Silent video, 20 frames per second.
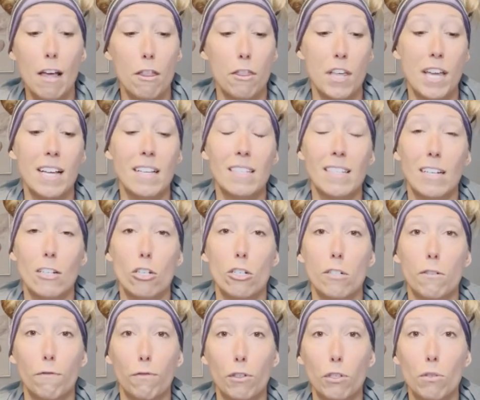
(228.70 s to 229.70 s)
things such as
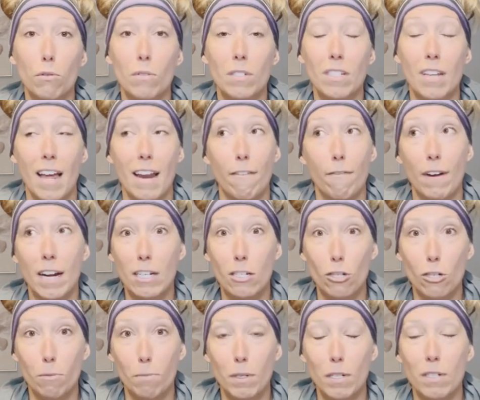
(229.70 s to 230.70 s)
fruits and
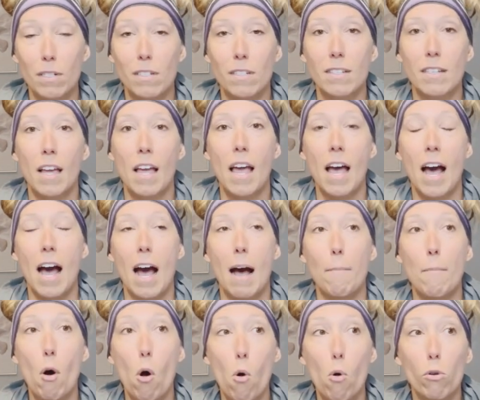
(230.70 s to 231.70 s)
vegetables,
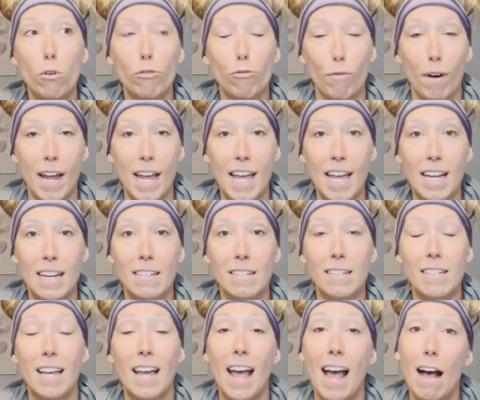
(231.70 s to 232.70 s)
whole
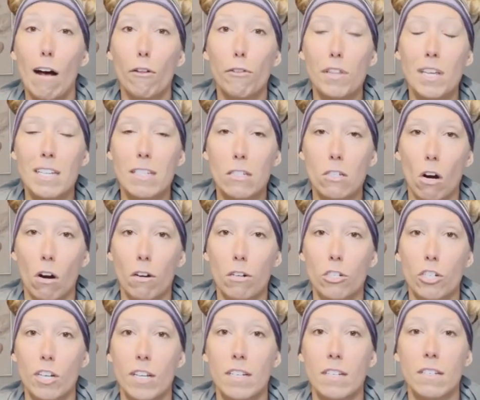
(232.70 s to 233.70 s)
grains, healthy
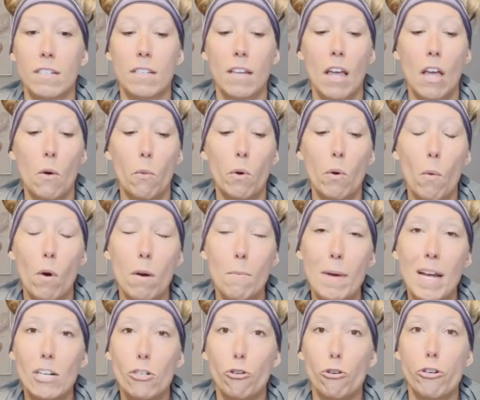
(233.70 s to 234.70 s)
starches. We want to
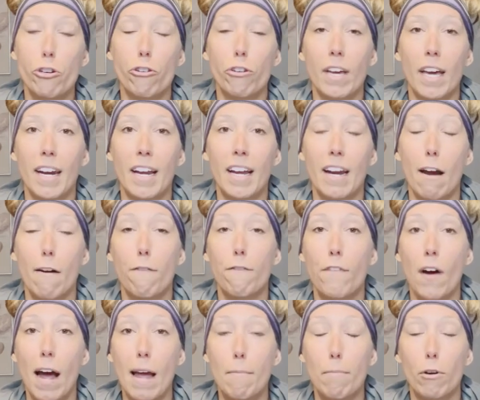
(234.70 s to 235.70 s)
make sure you're getting enough
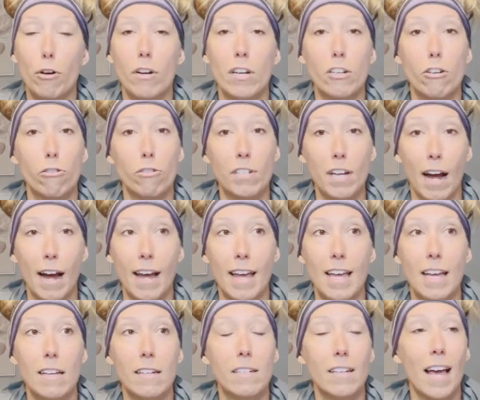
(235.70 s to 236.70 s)
fiber in your
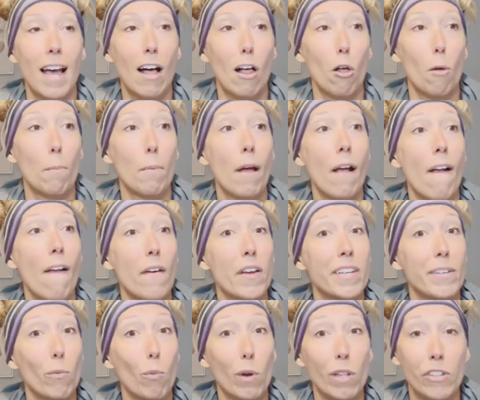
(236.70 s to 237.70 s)
diet to help
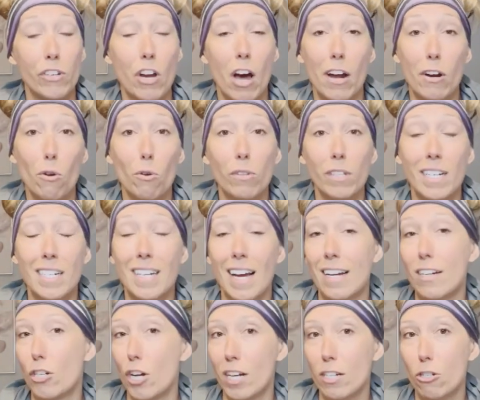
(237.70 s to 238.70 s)
with not only
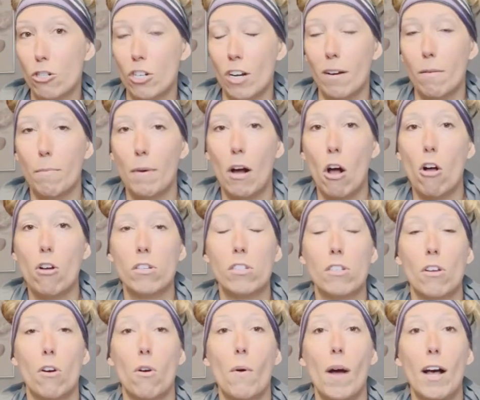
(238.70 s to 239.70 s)
digestion, but
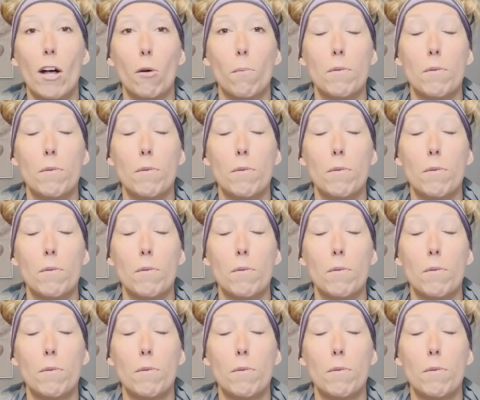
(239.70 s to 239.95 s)
also help